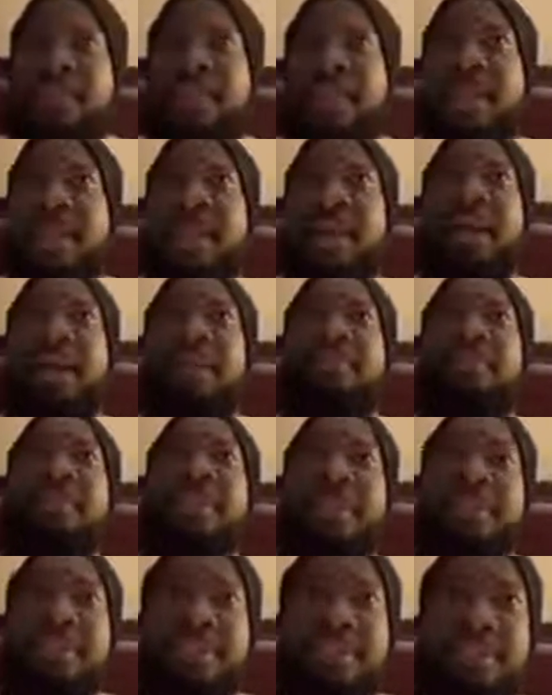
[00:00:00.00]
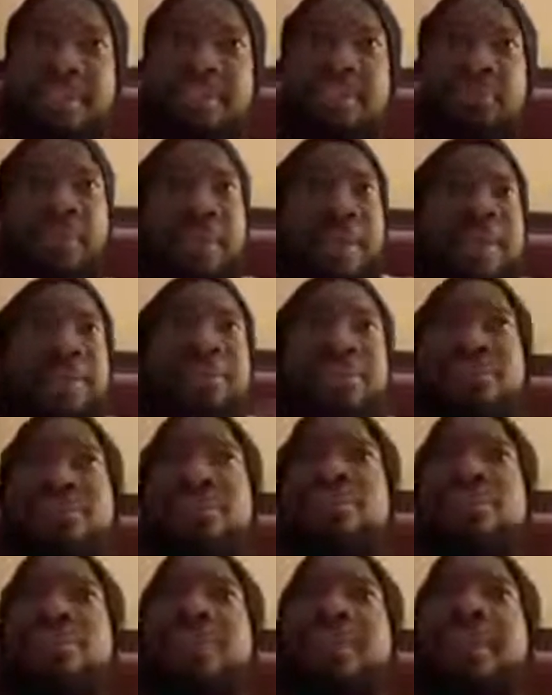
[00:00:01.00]
Yes, the fans
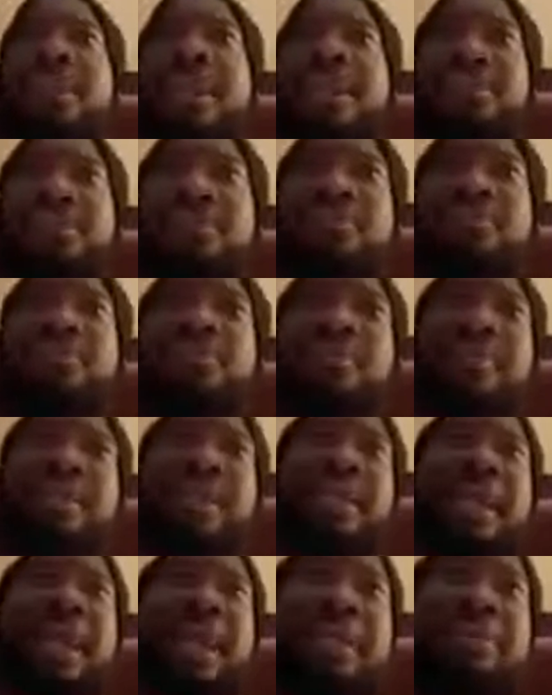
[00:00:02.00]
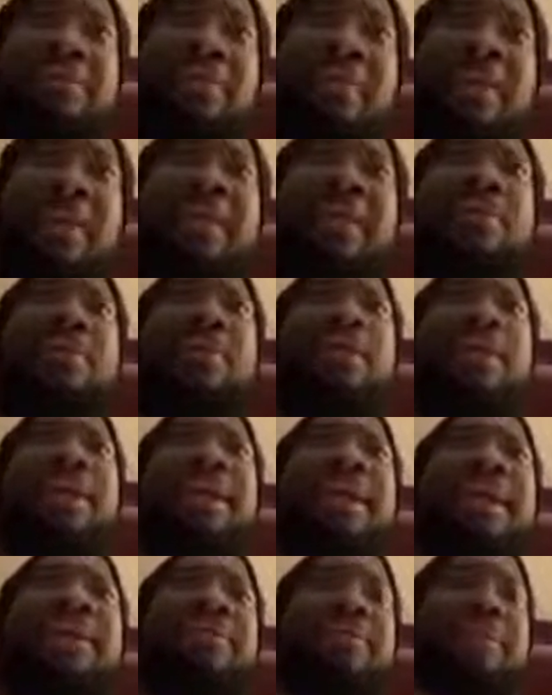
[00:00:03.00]
do get you irritated or
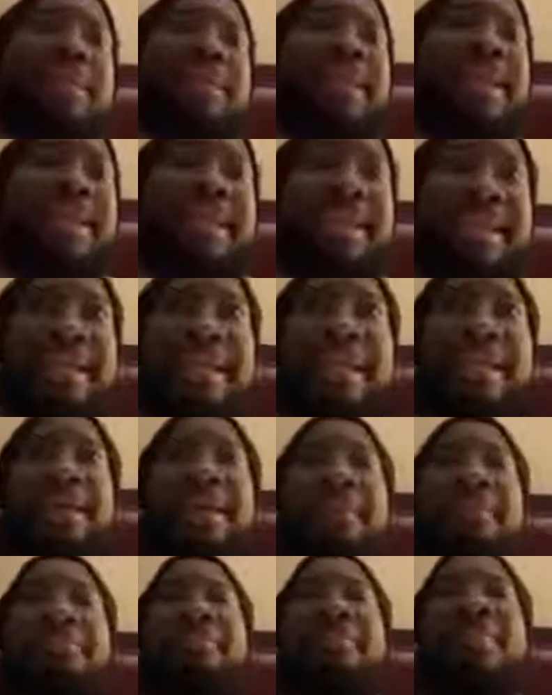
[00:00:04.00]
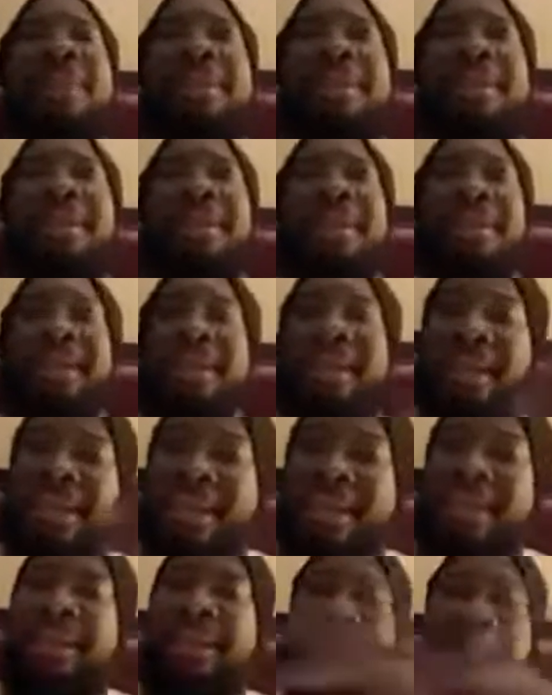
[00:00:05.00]
irritated, but
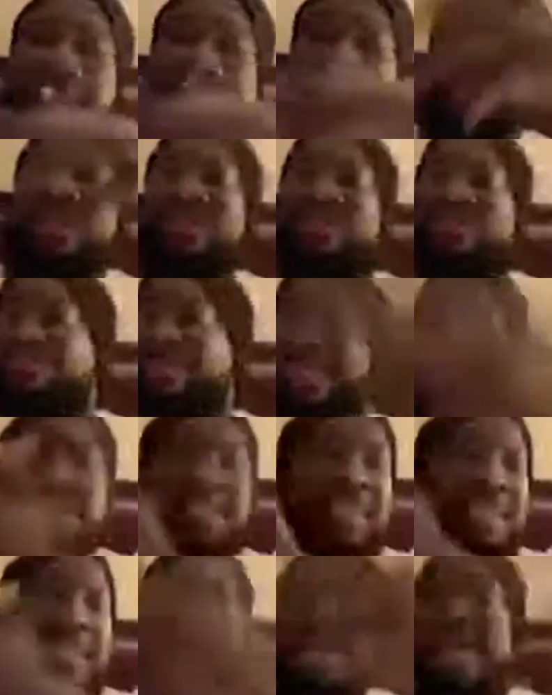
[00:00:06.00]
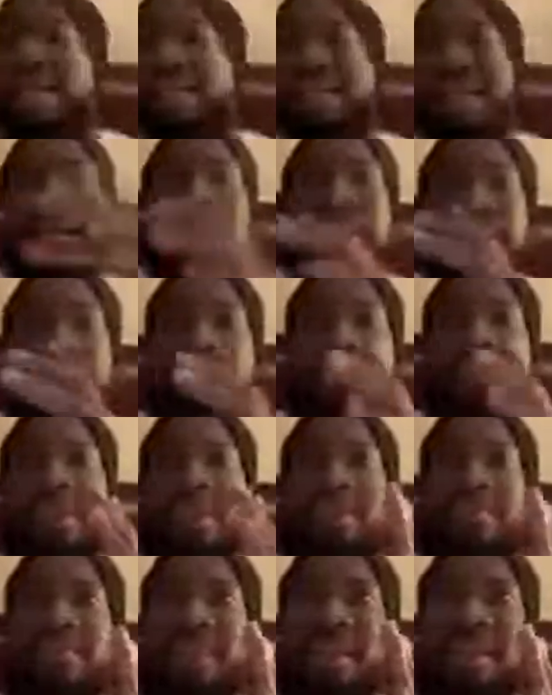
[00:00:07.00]
these guys are just
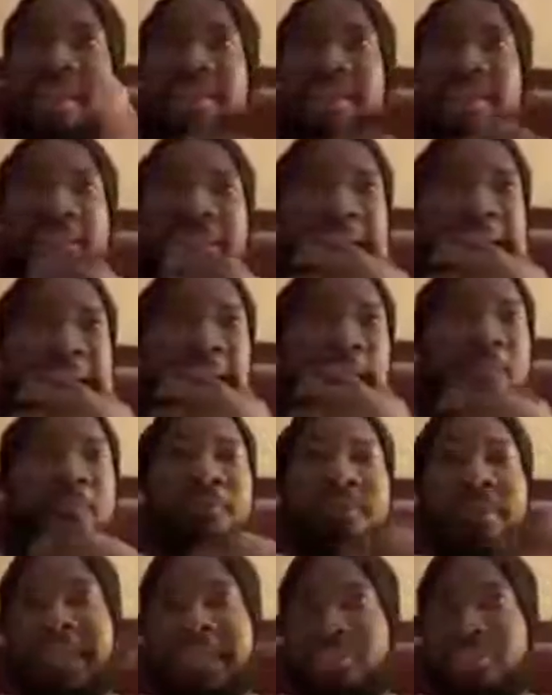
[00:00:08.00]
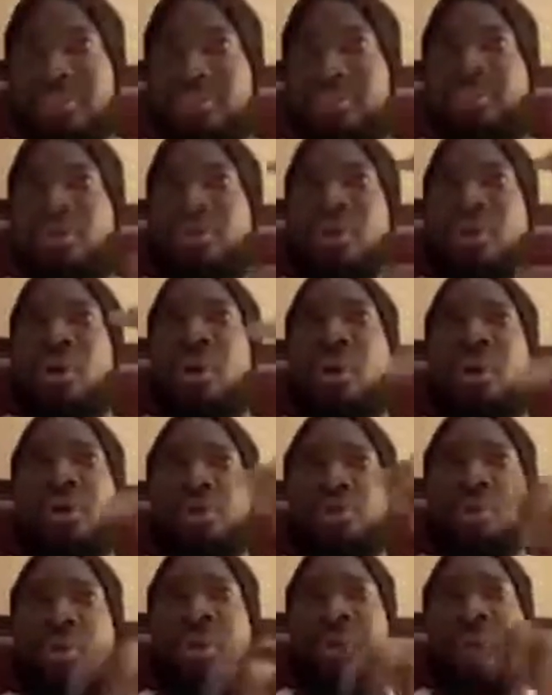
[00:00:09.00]
amazing. Now let's draw on
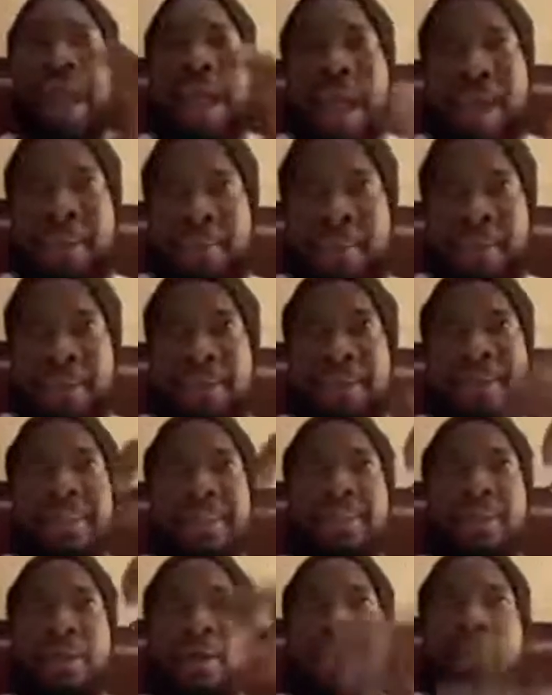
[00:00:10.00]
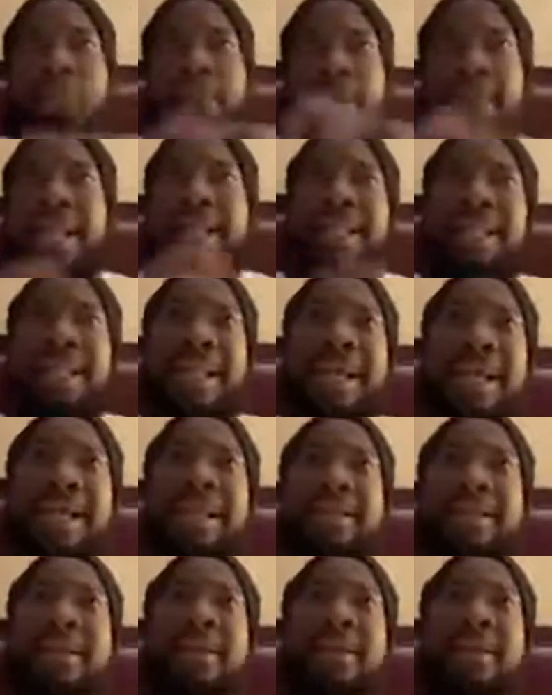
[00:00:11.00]
what happened on that night.